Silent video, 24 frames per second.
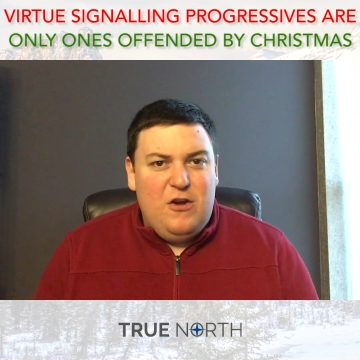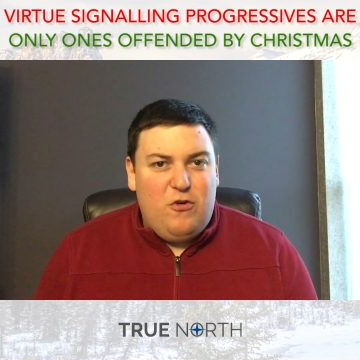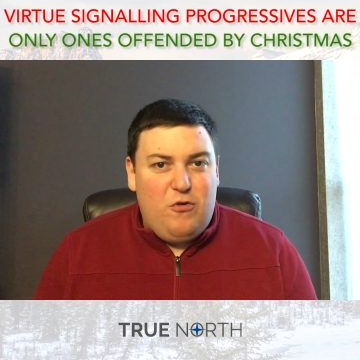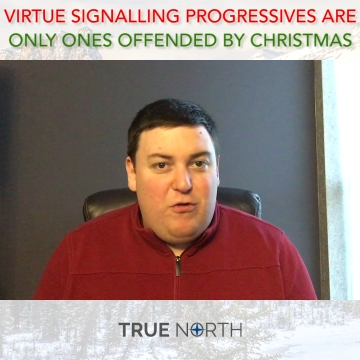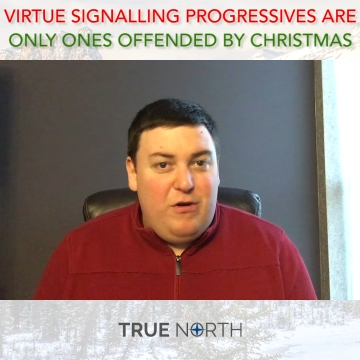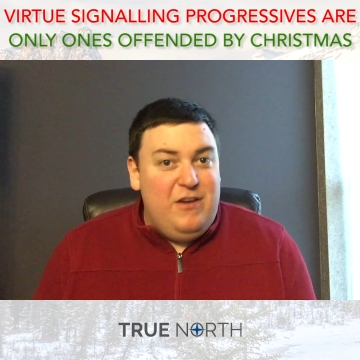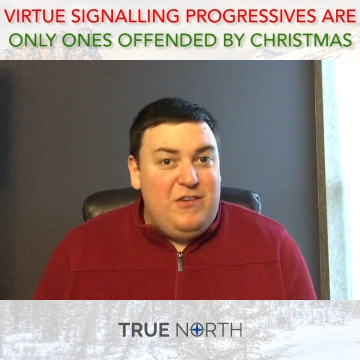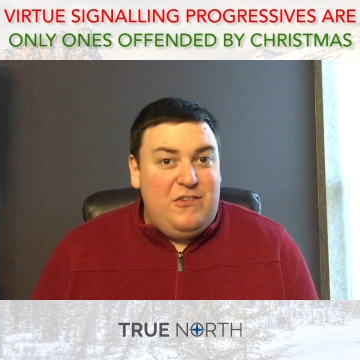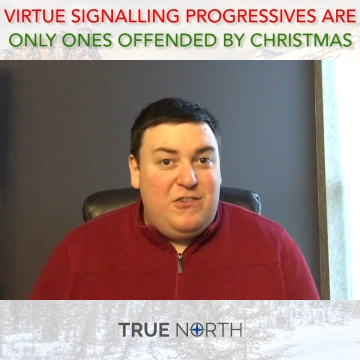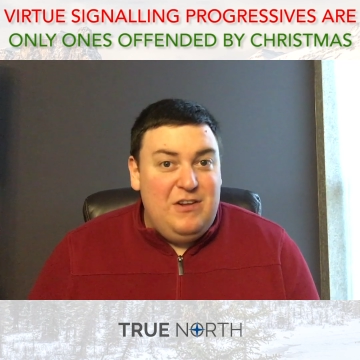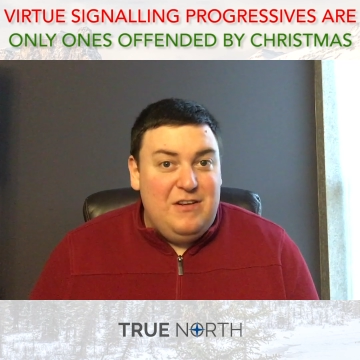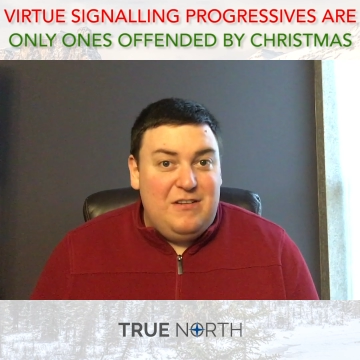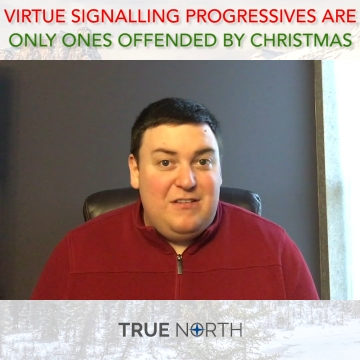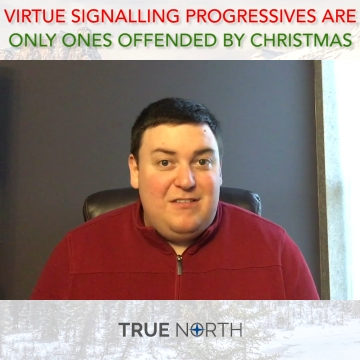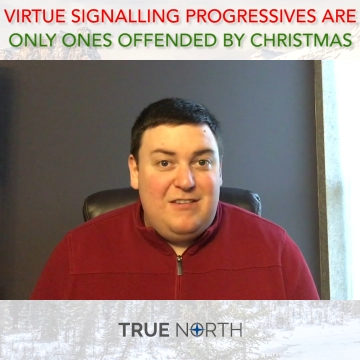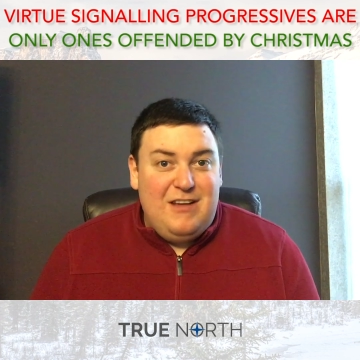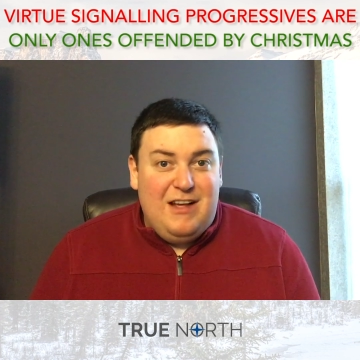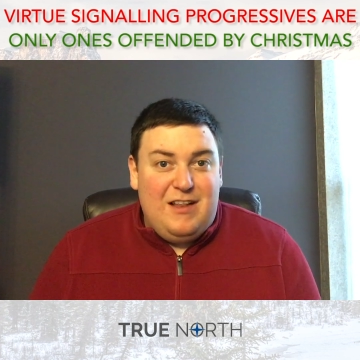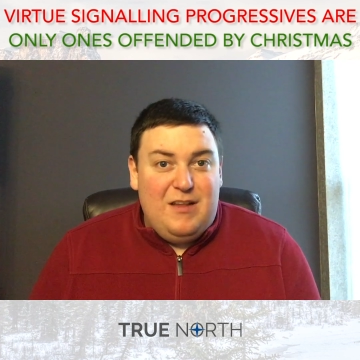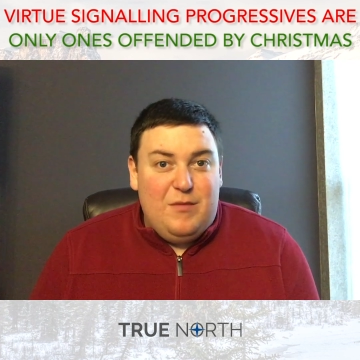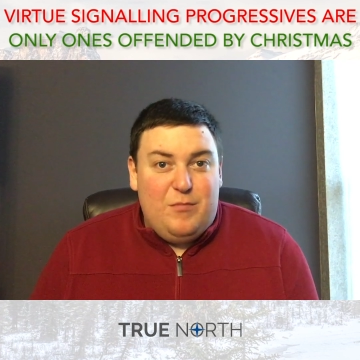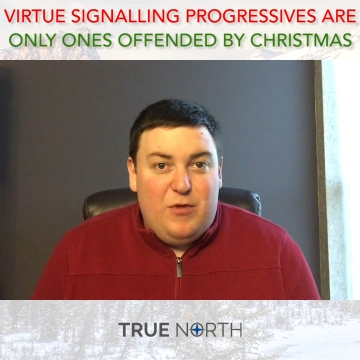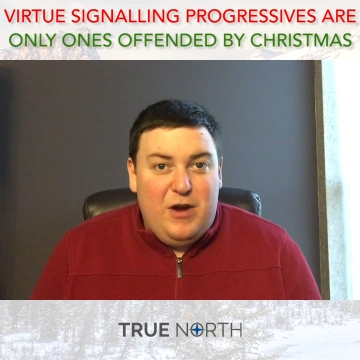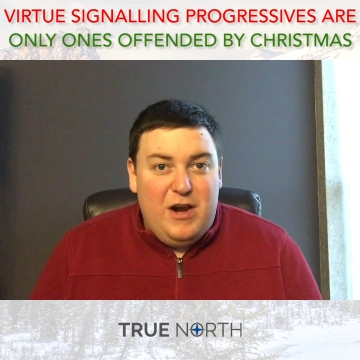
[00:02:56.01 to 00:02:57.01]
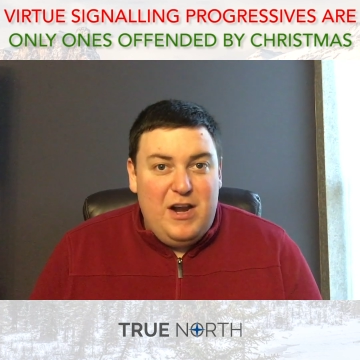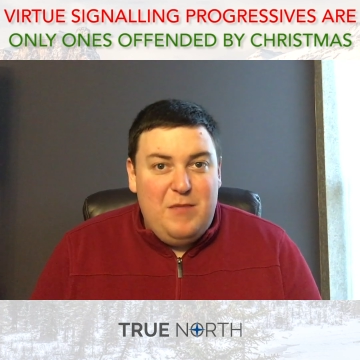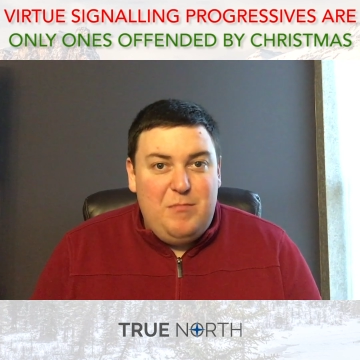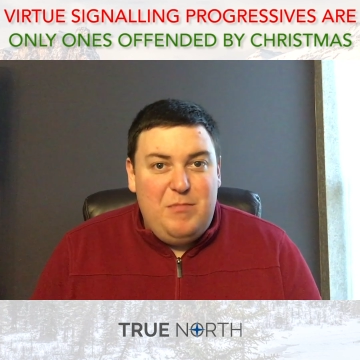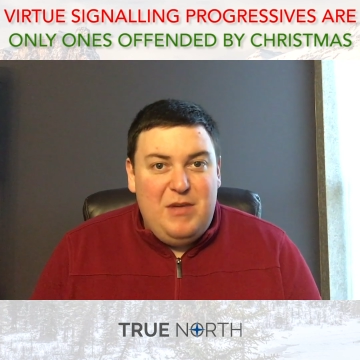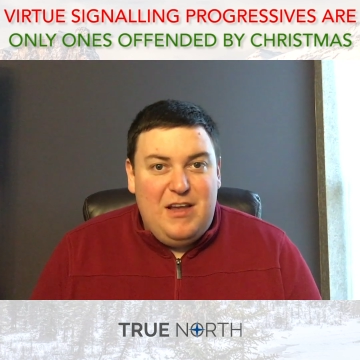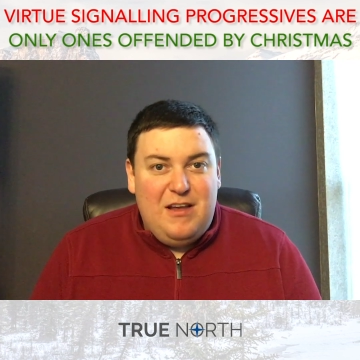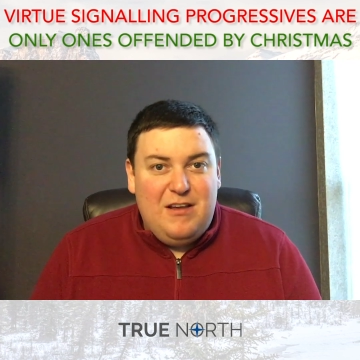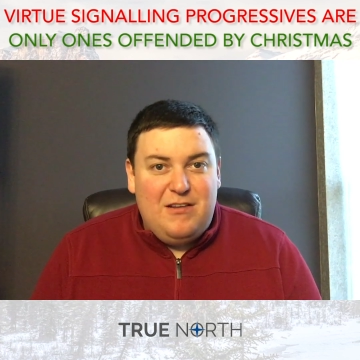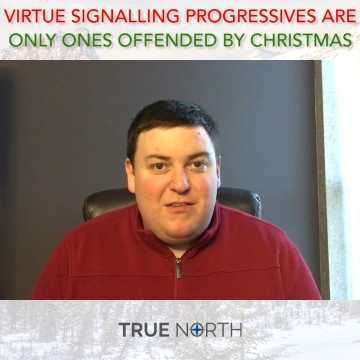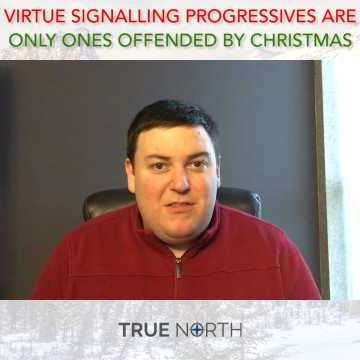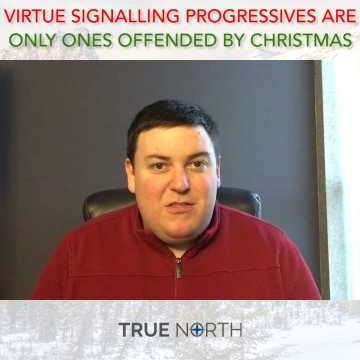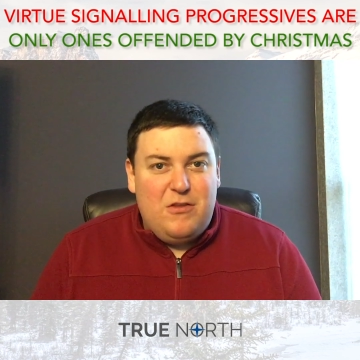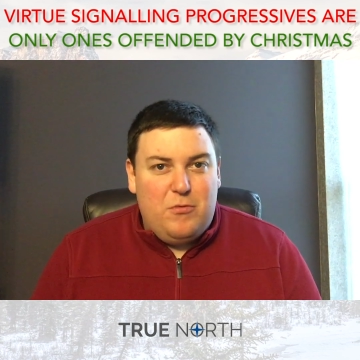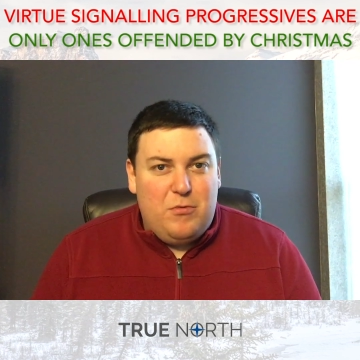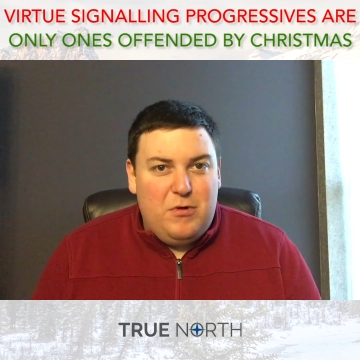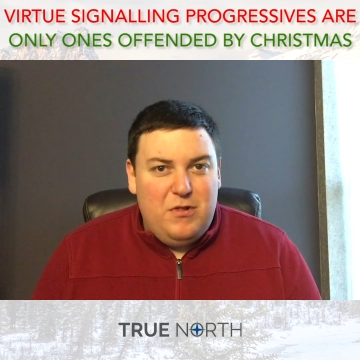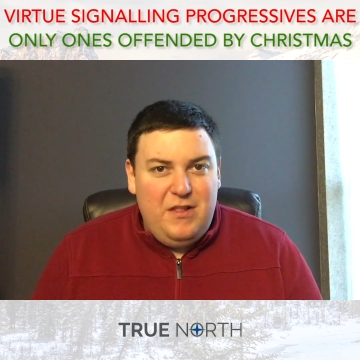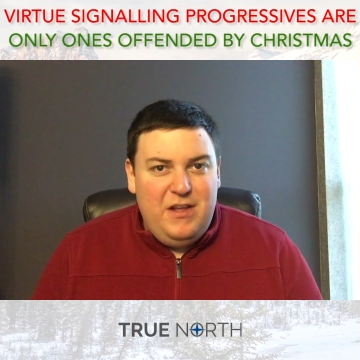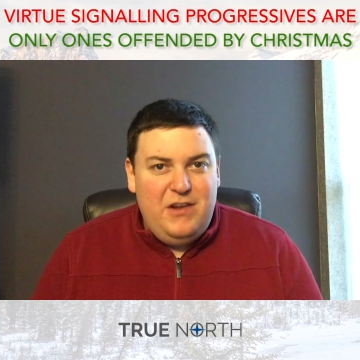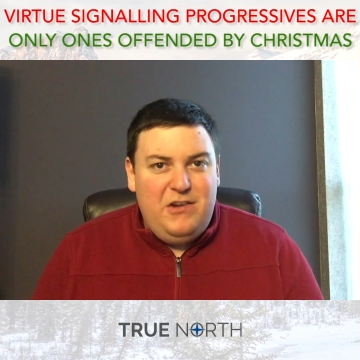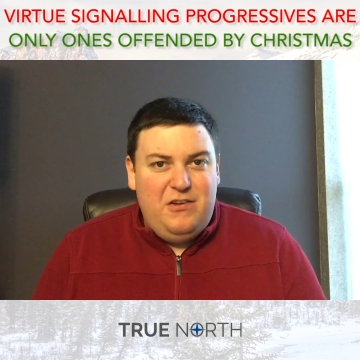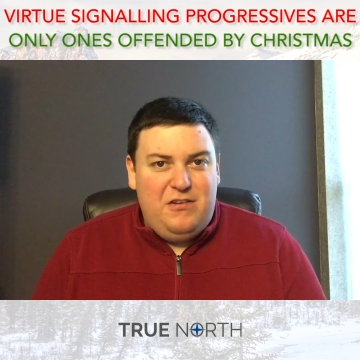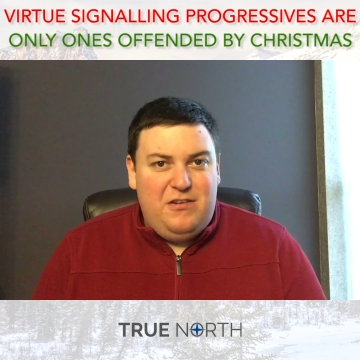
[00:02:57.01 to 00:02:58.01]
Christians celebrate it because of the
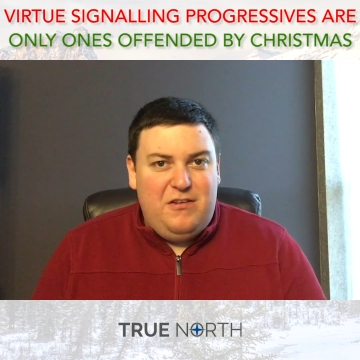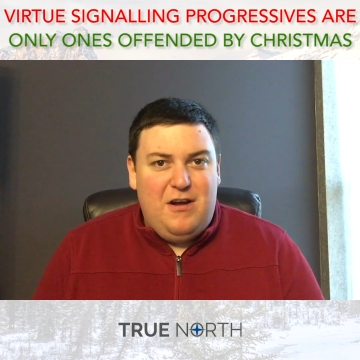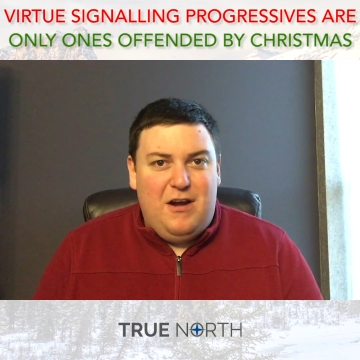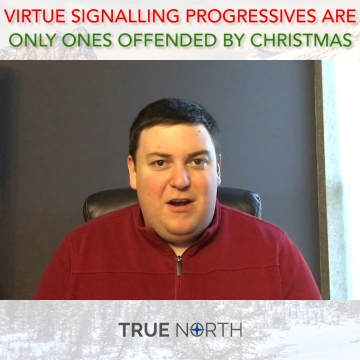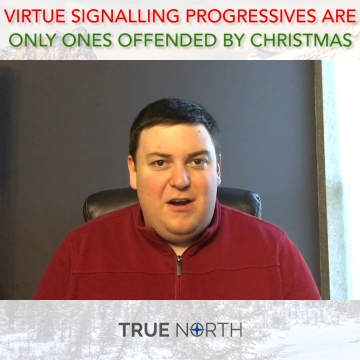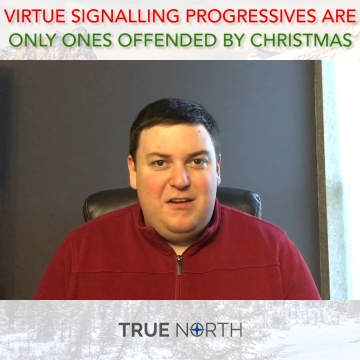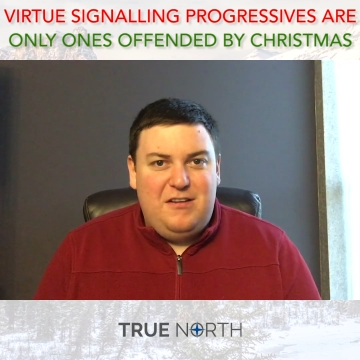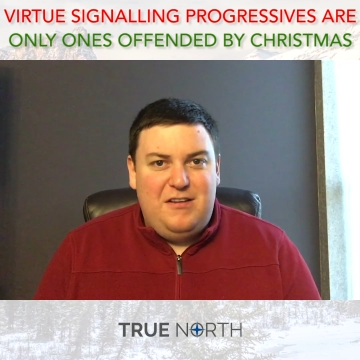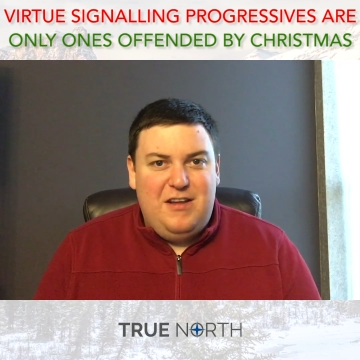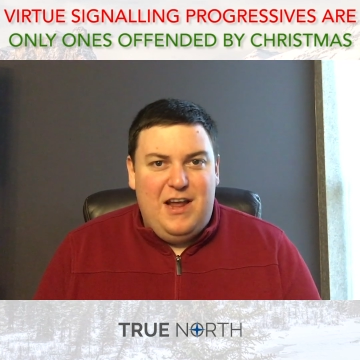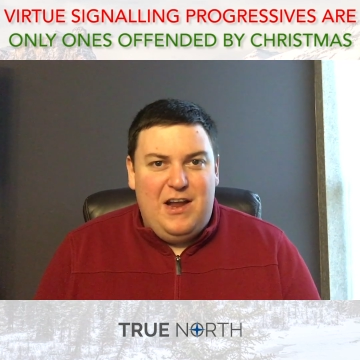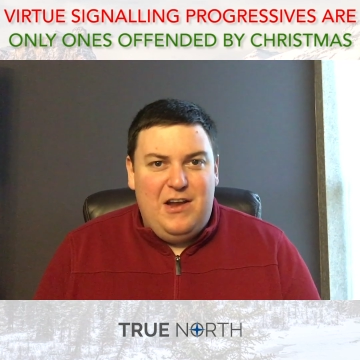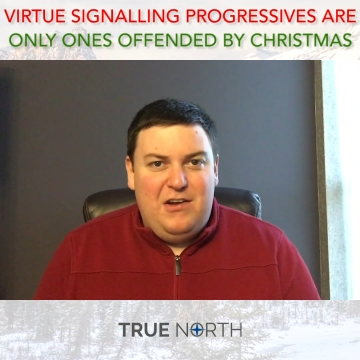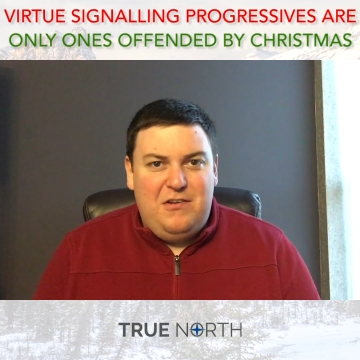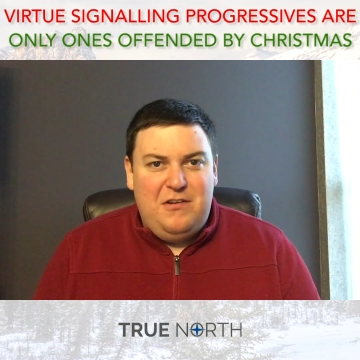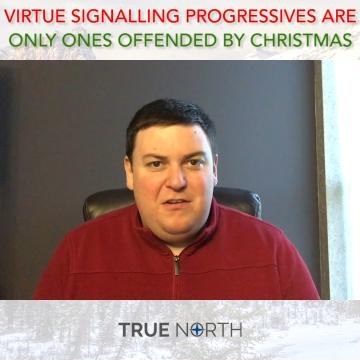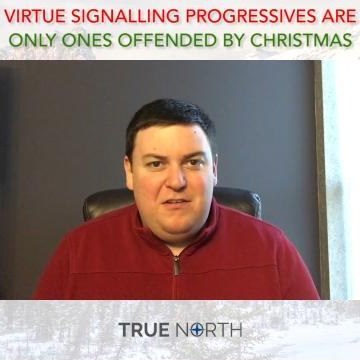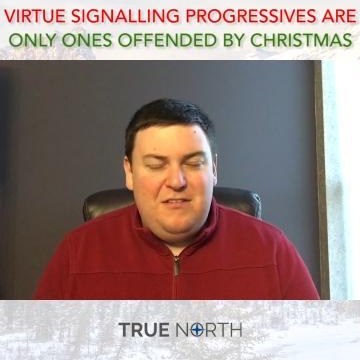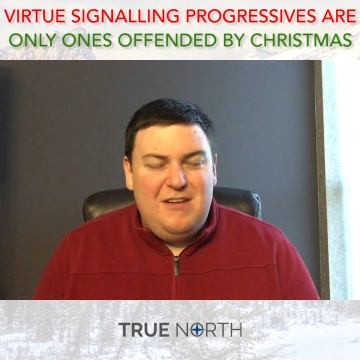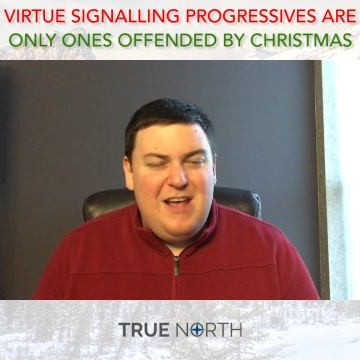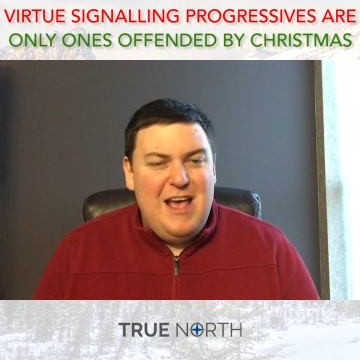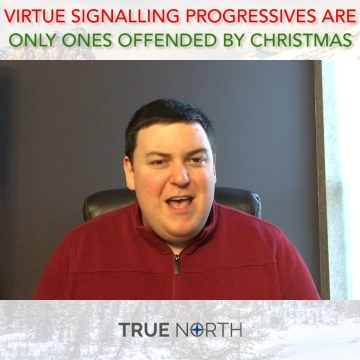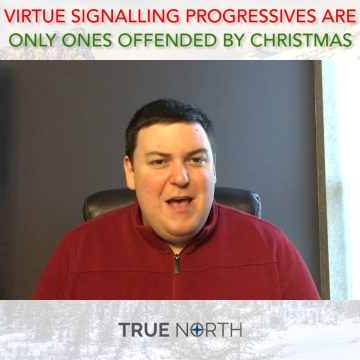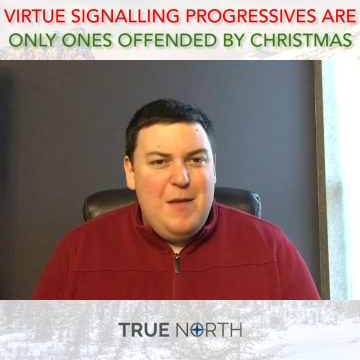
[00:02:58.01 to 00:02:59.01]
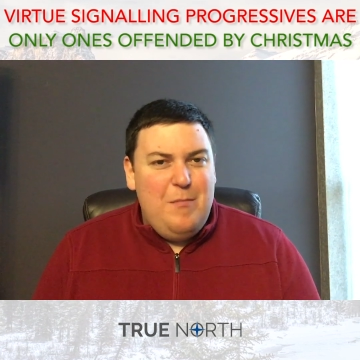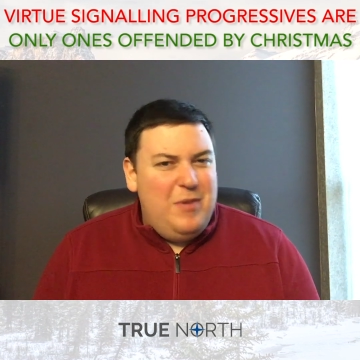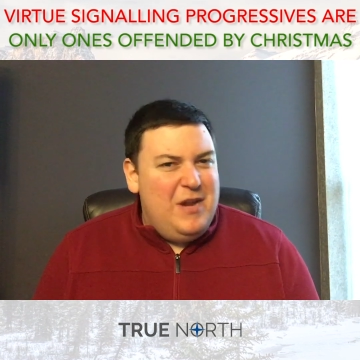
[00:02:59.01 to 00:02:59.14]
religious connotations,